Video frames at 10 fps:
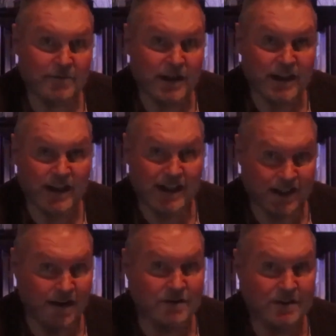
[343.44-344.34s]
That man,
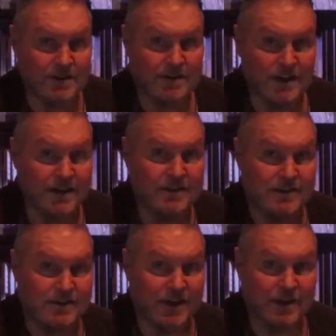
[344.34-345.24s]
and he called his
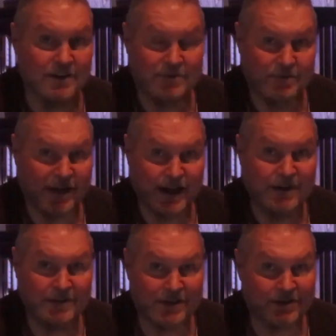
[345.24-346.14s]
cousin John
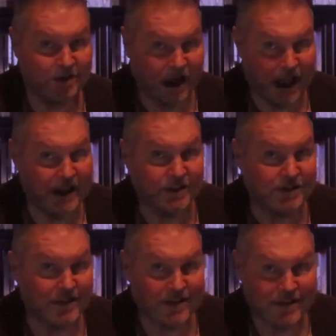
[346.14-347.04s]
the Baptist
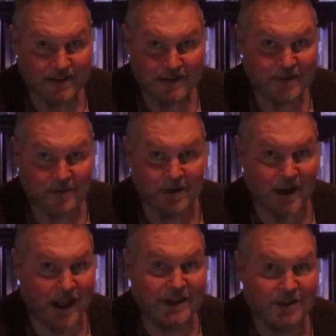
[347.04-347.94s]
Elijah.
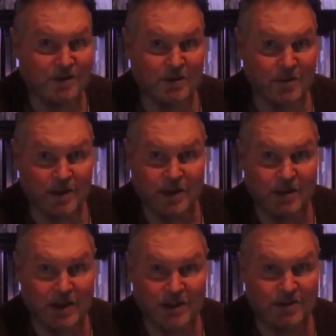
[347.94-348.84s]
Well, Elijah's the
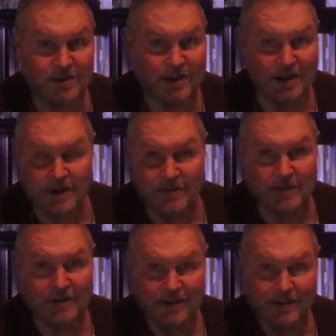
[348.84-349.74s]
one who gets
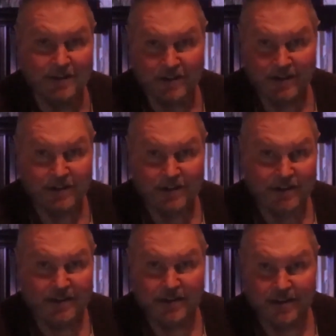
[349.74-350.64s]
delivered
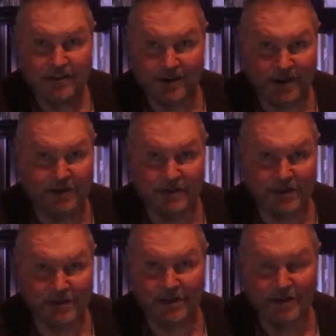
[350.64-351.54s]
the
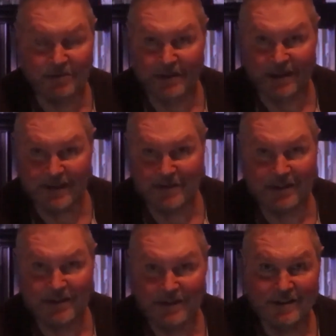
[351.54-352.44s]
covenant of sin
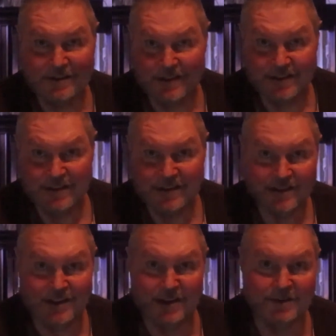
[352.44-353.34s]
forgiveness.
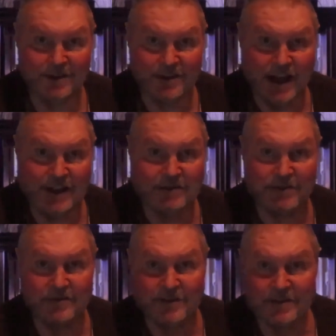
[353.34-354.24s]
You look to
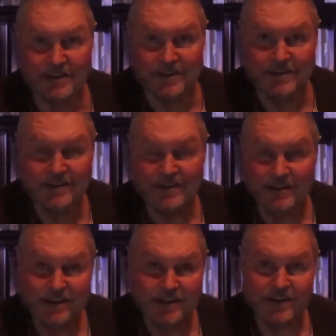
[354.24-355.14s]
David for the